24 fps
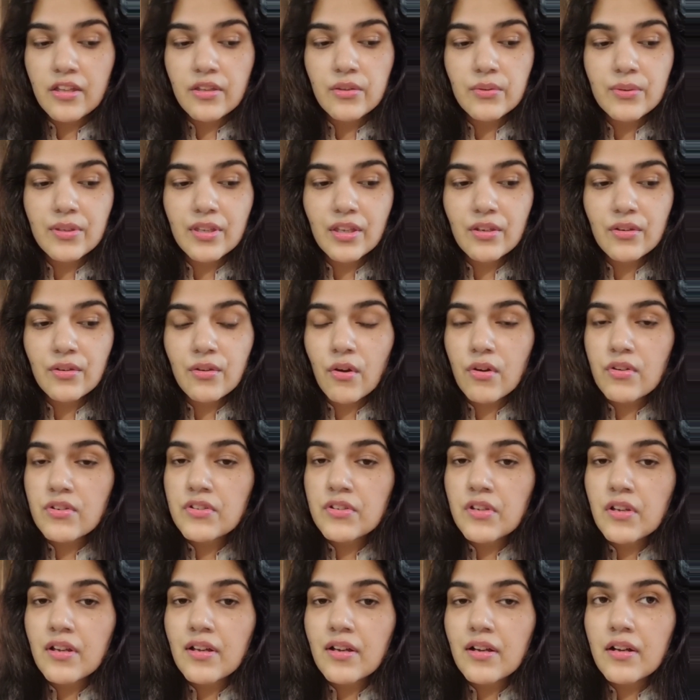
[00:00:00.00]
You
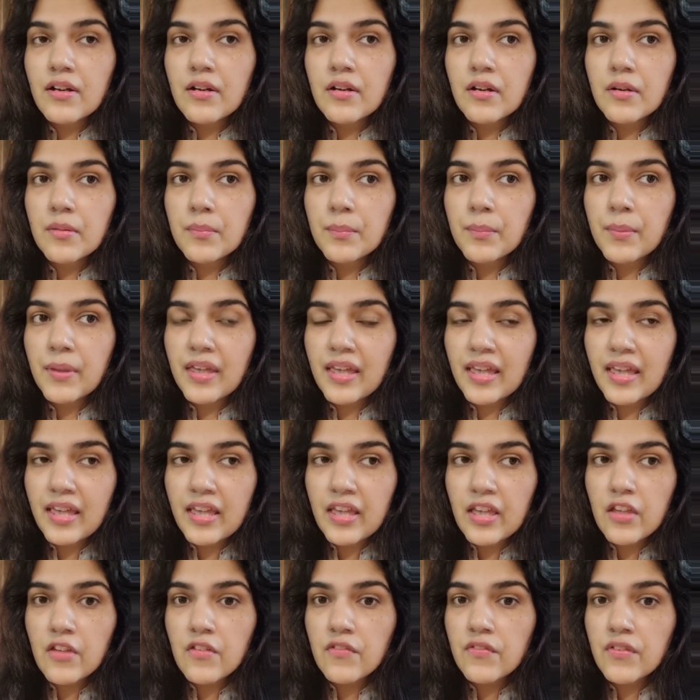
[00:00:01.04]
cannot
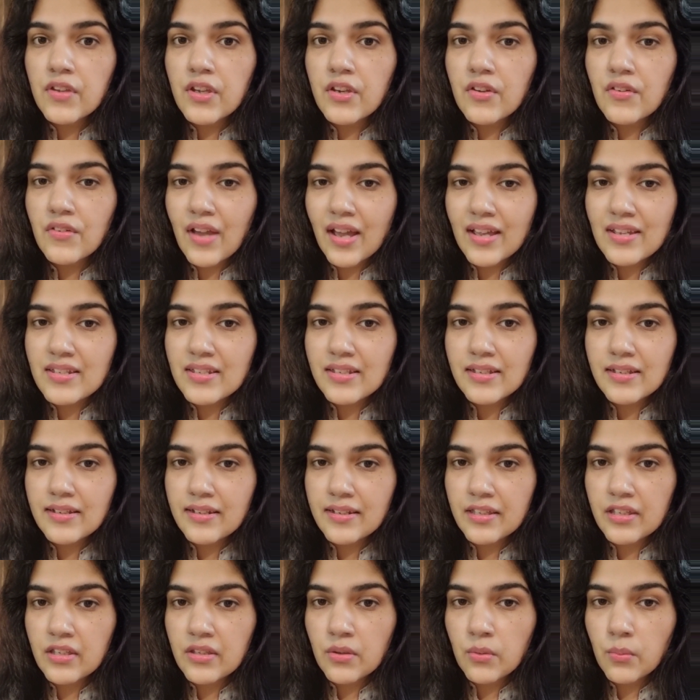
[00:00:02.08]
behave
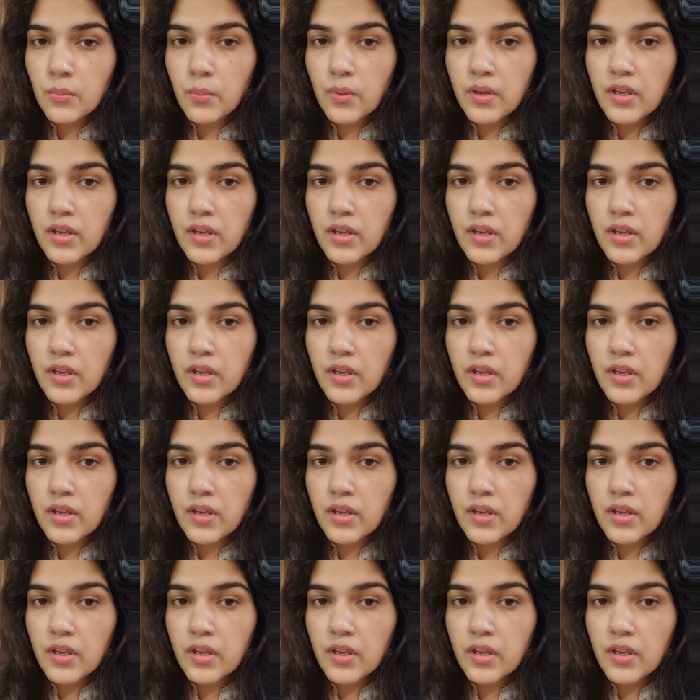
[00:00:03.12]
erratically